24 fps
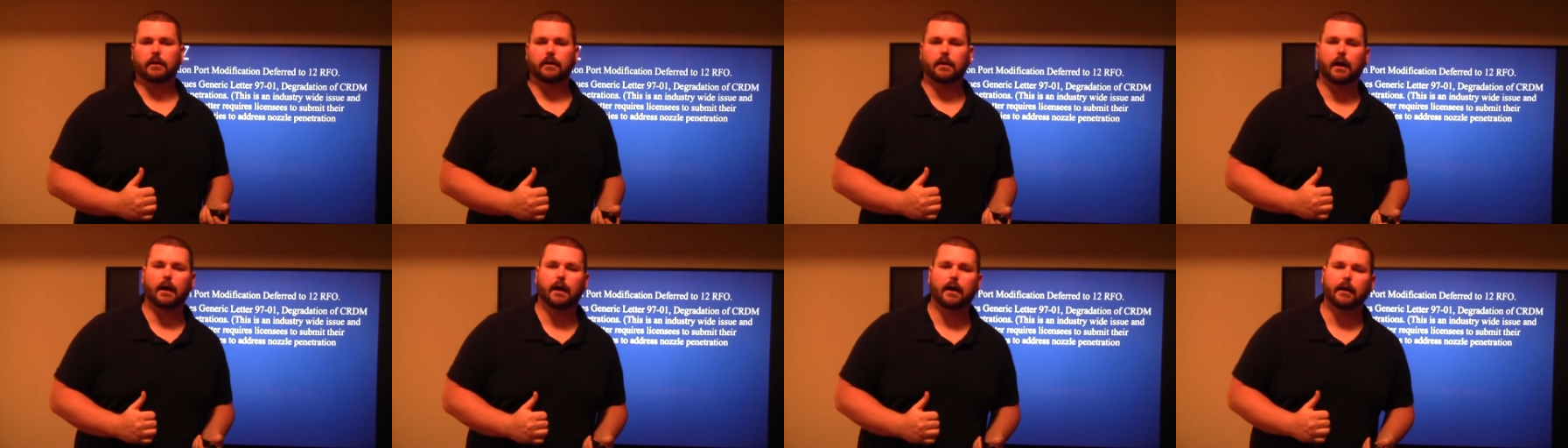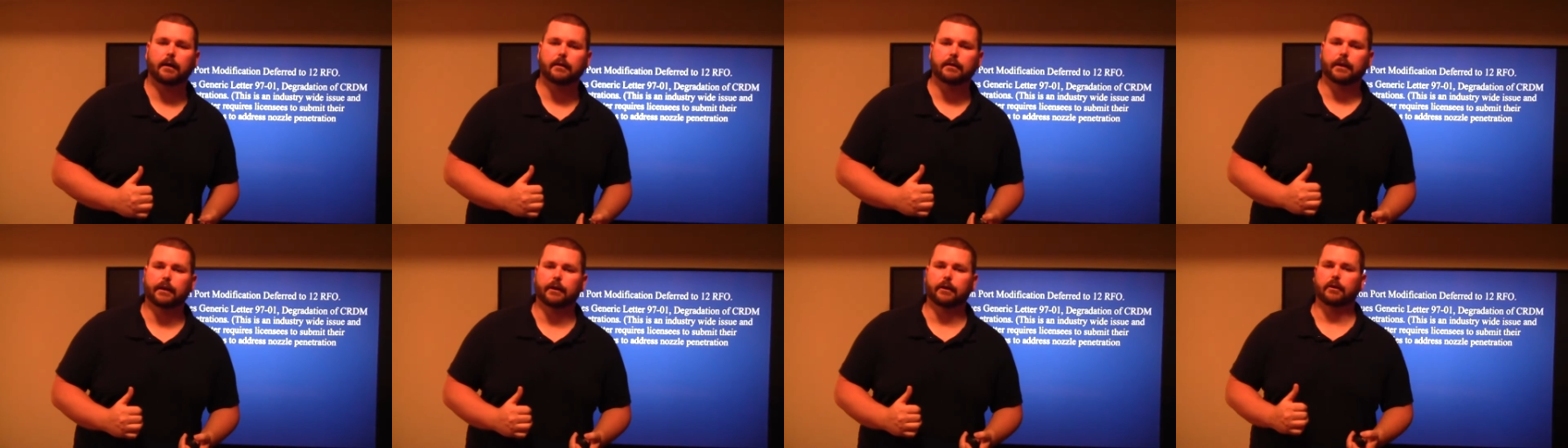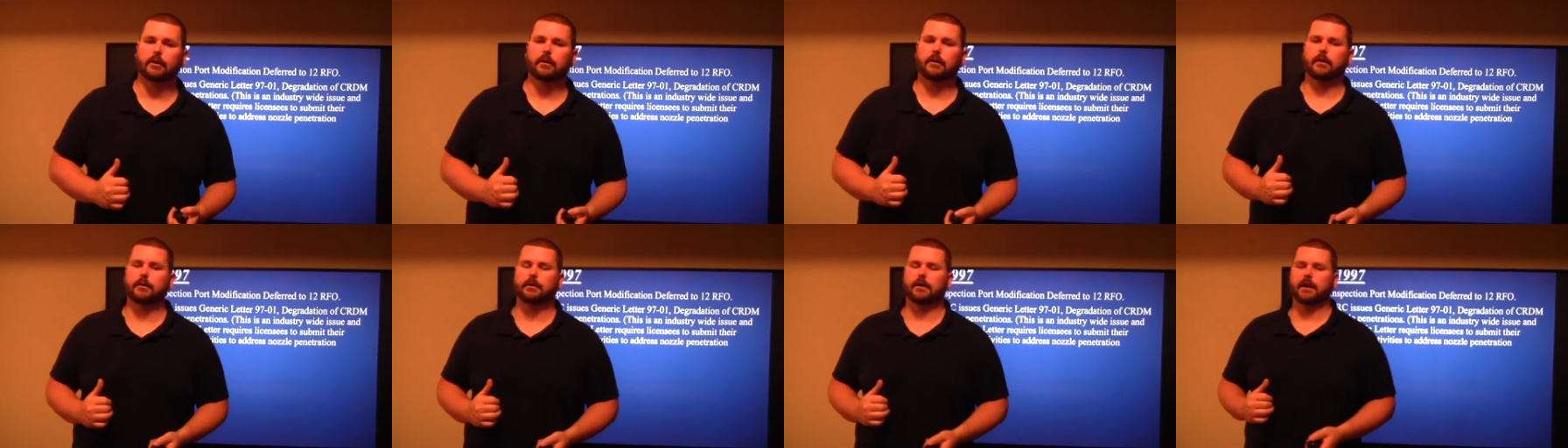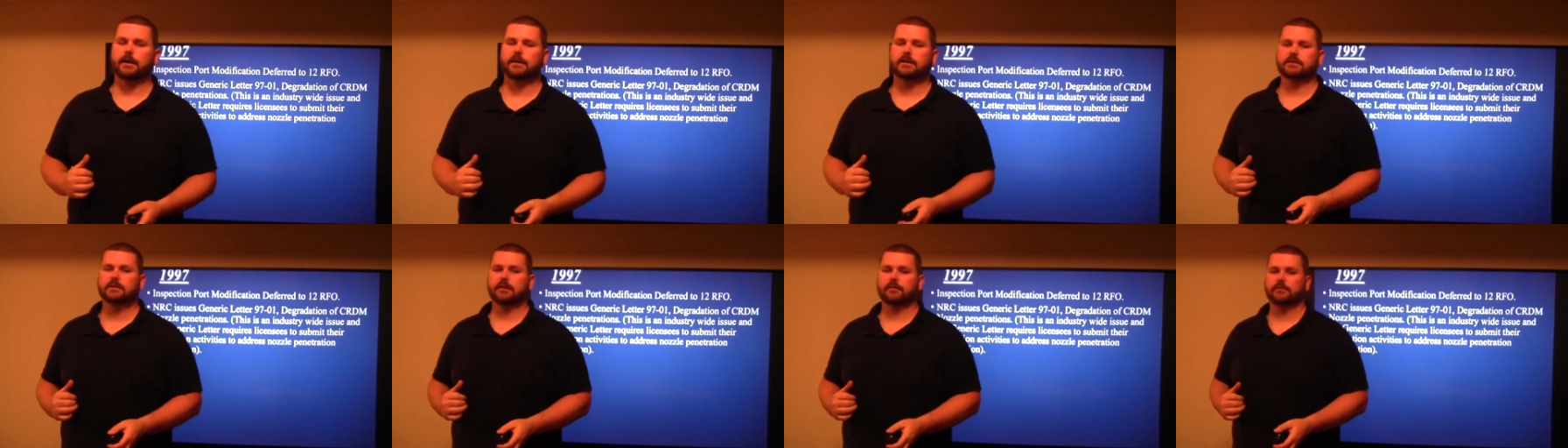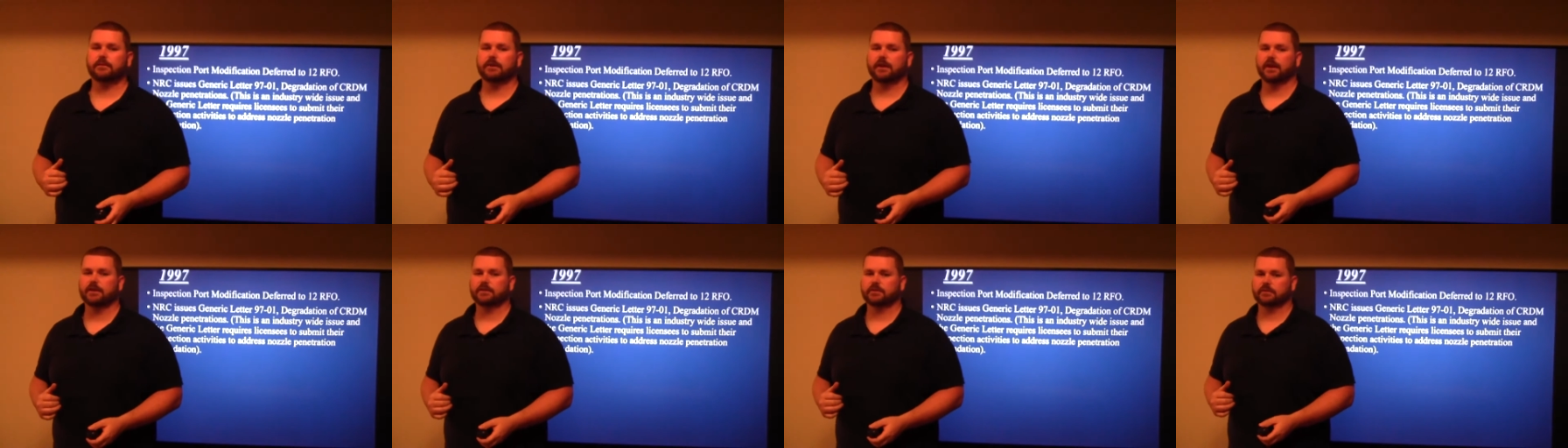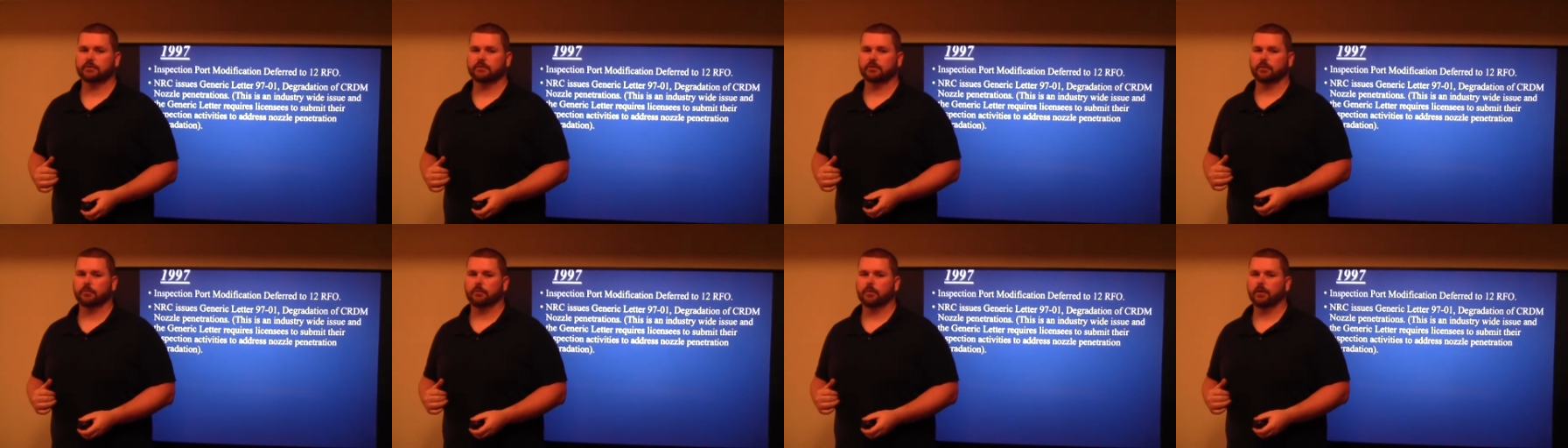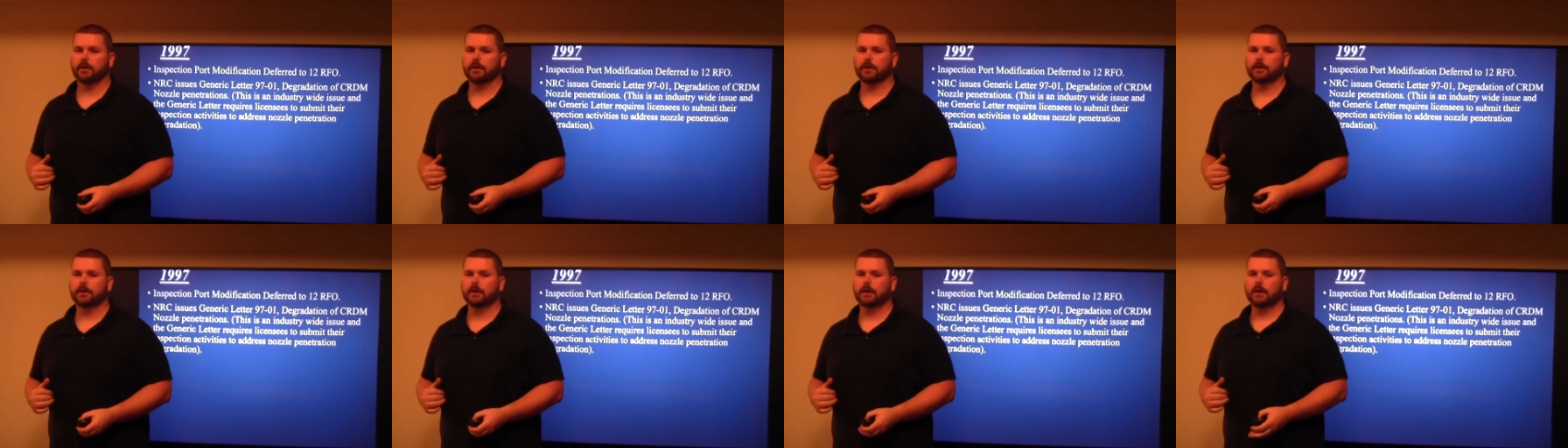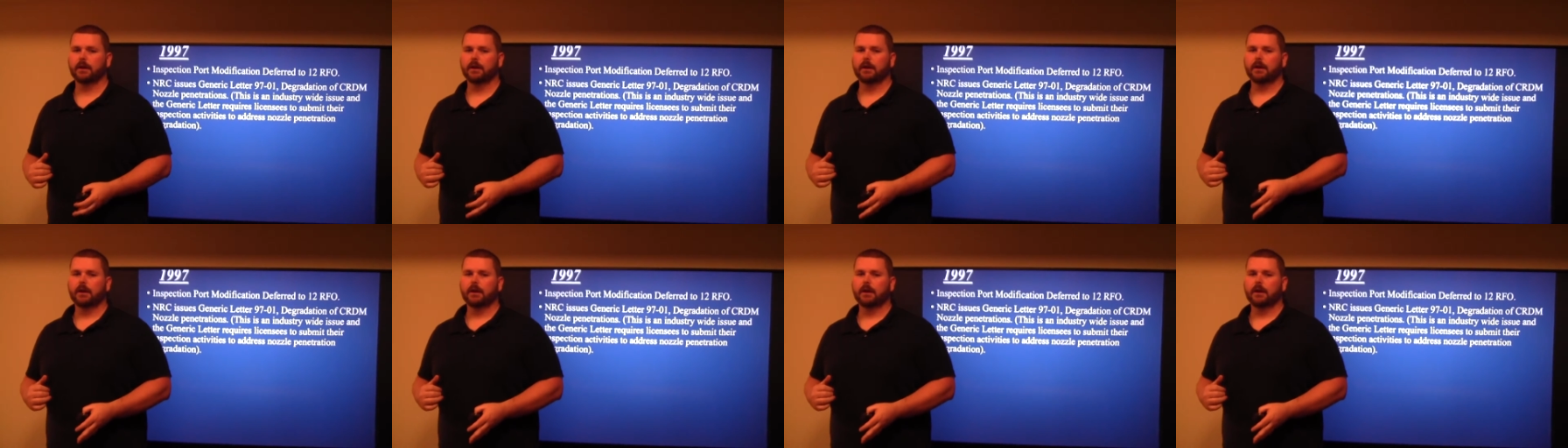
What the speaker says: letter, 97-01,